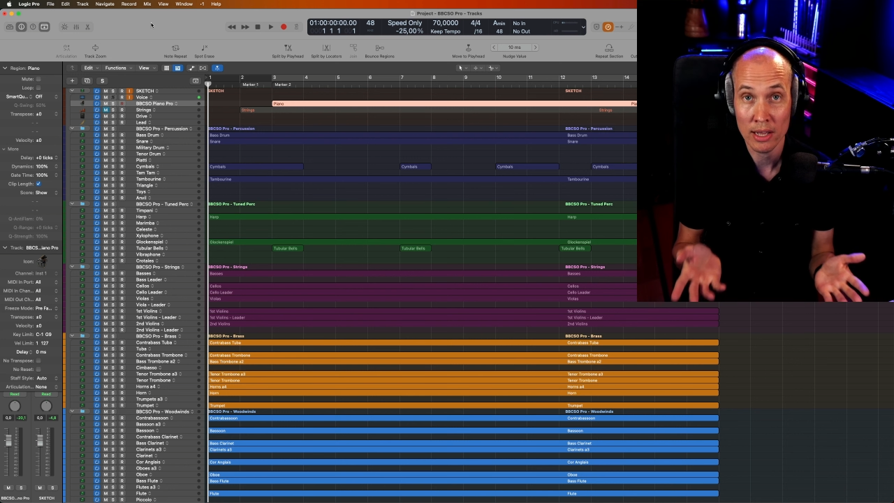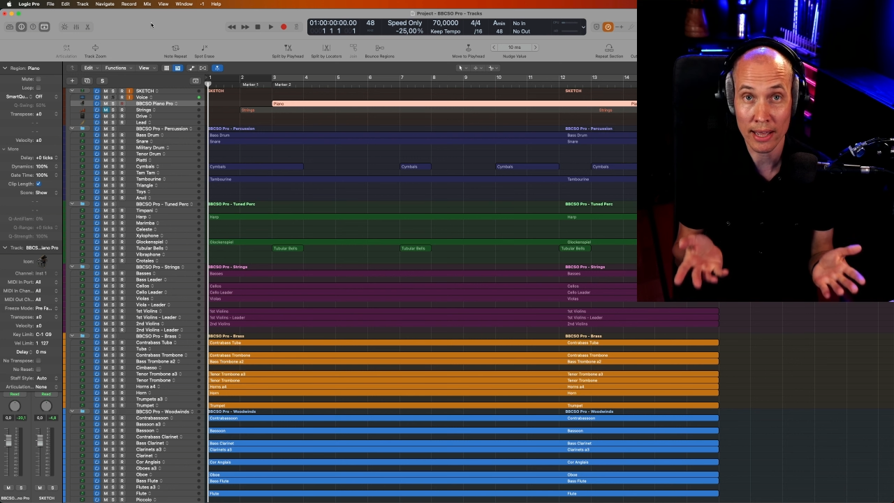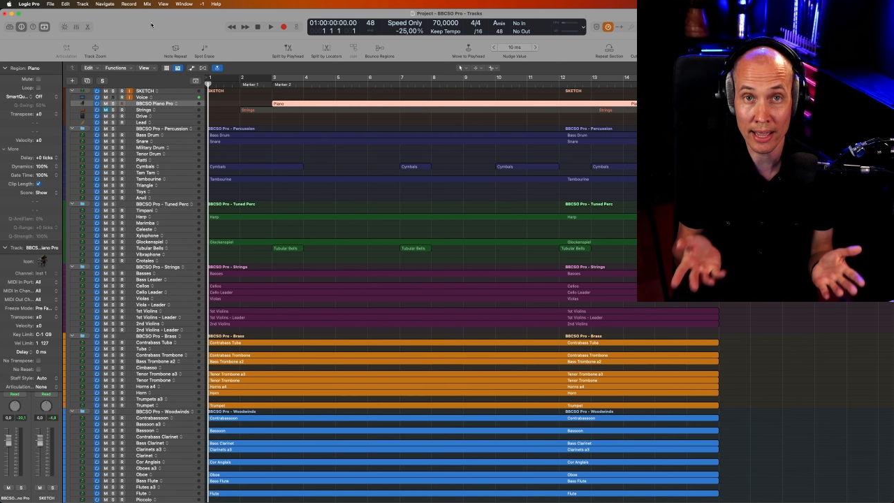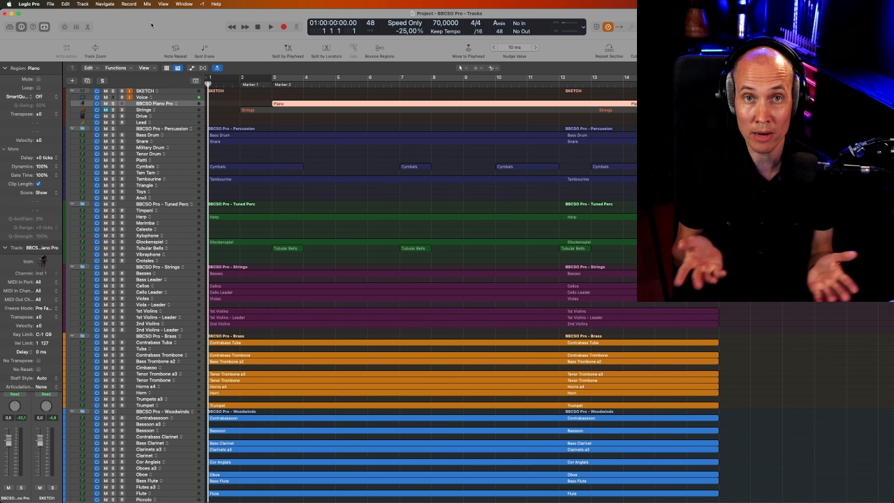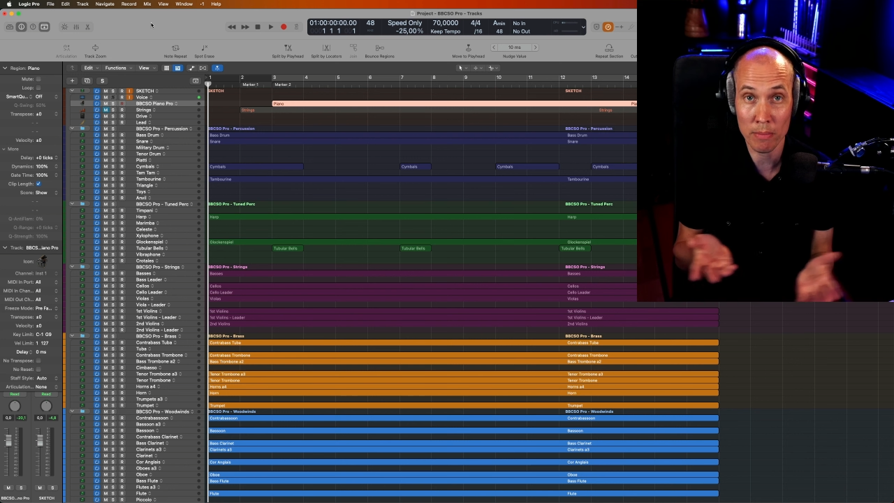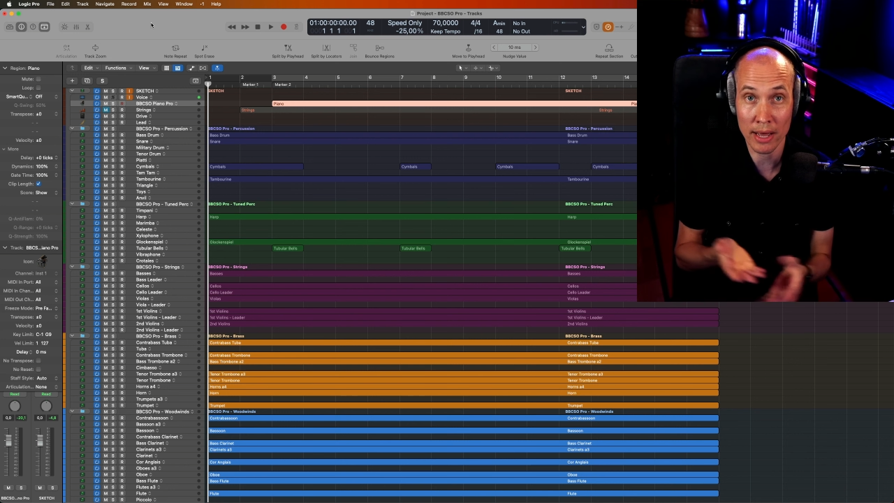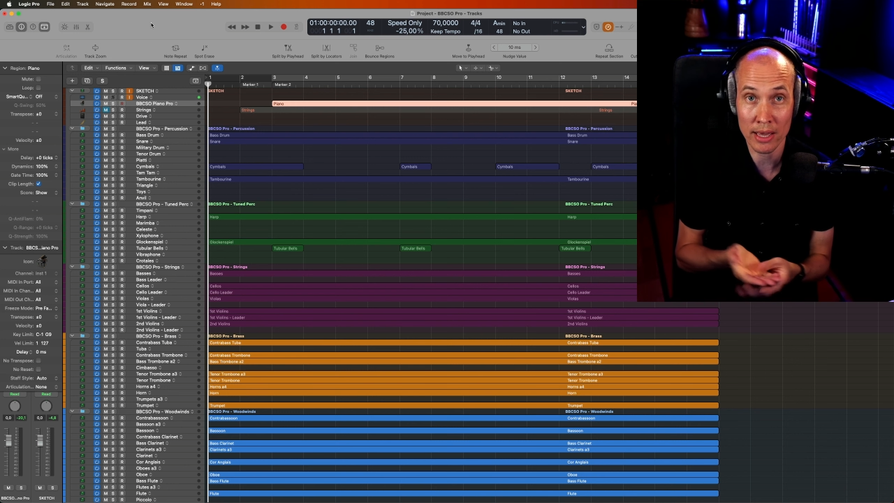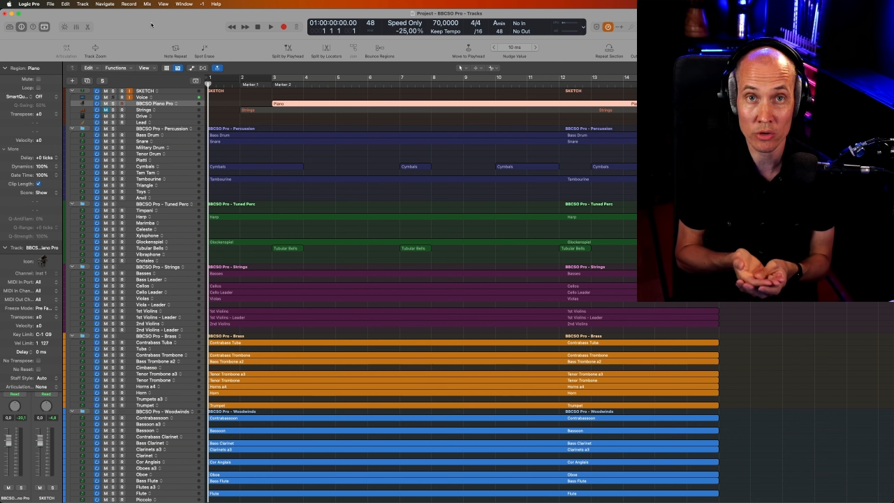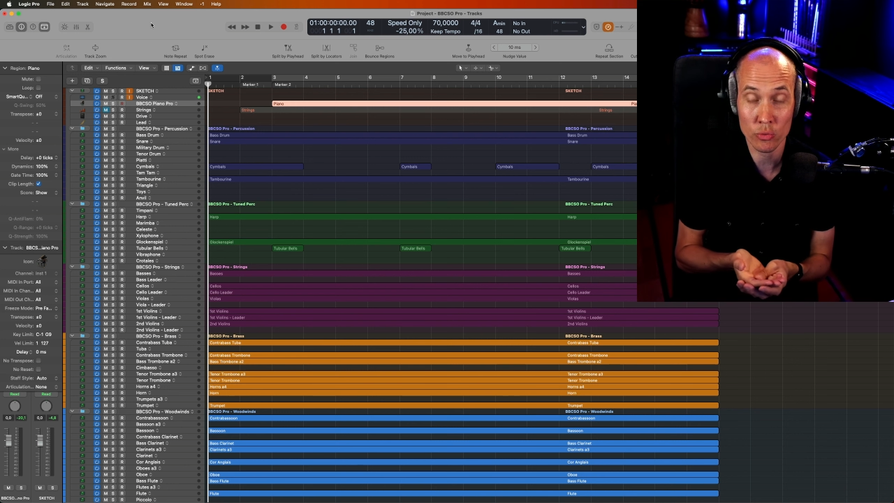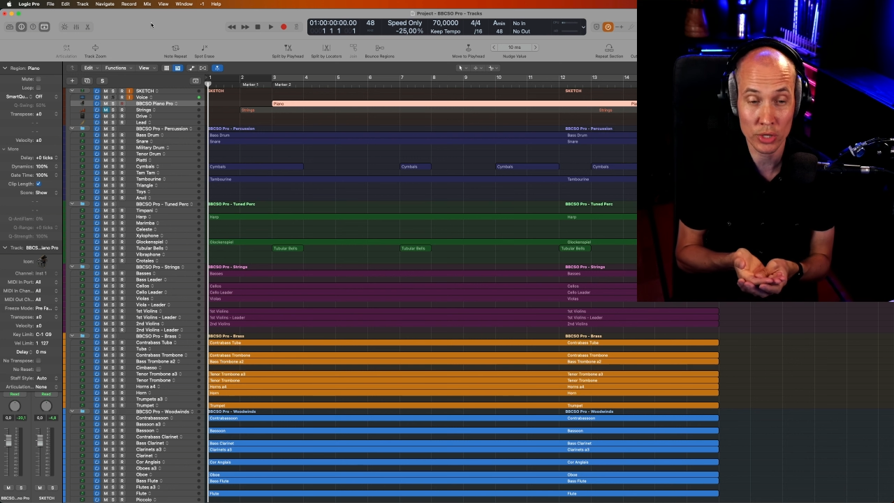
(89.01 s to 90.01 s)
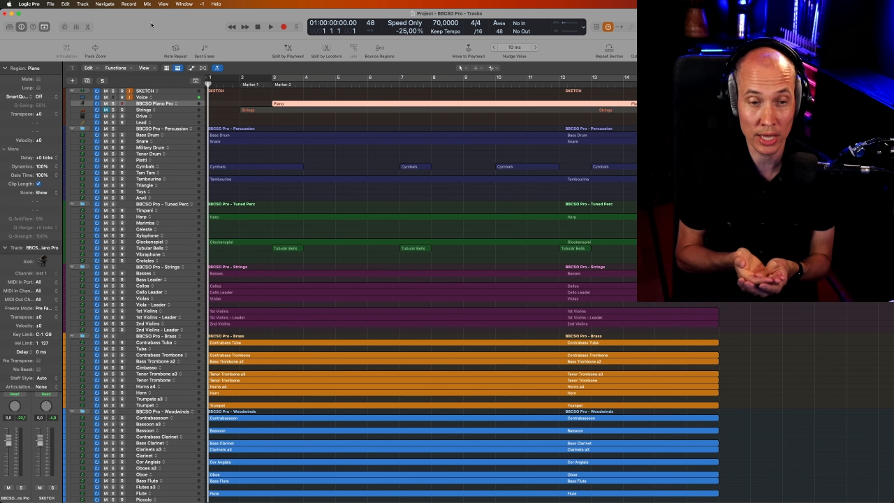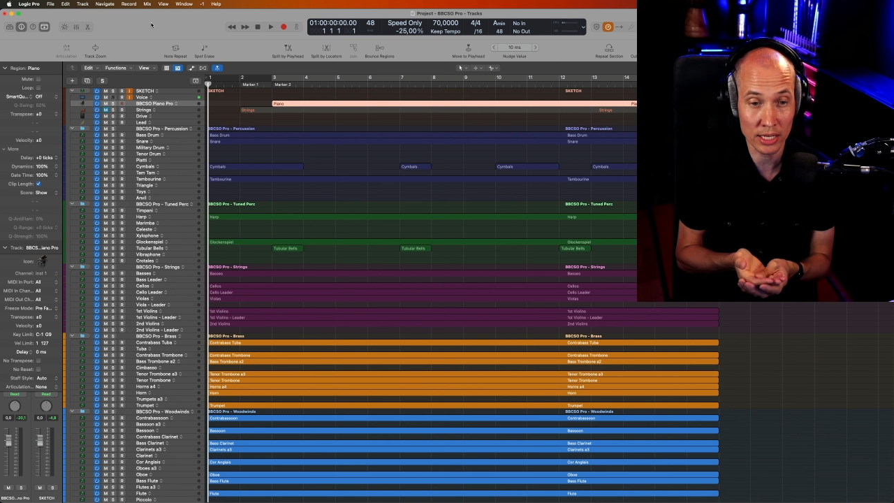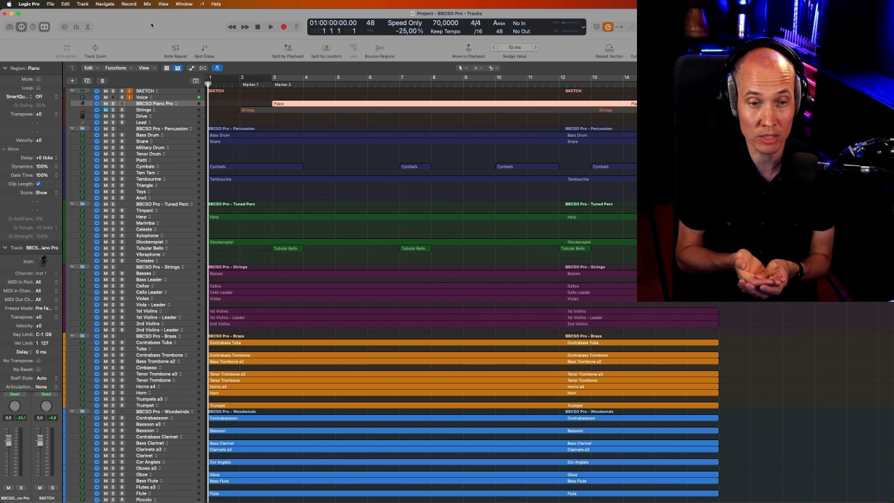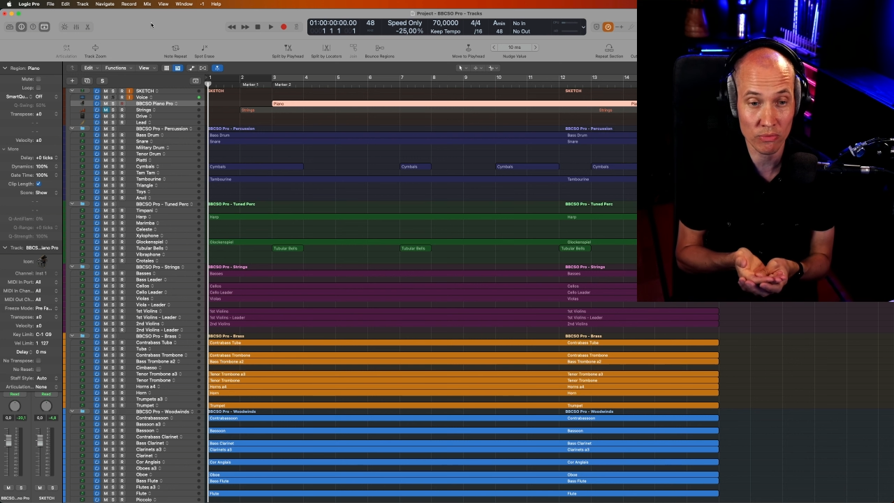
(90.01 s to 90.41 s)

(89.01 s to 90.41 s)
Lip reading: and my creative